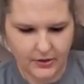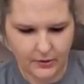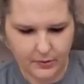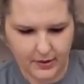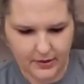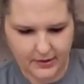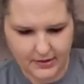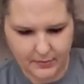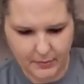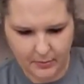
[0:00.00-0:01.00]
don't want to
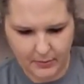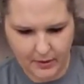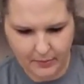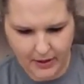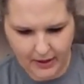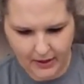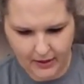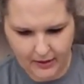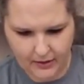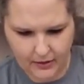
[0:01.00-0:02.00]
smear my
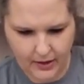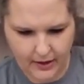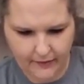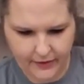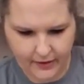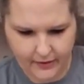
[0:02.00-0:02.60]
paint or have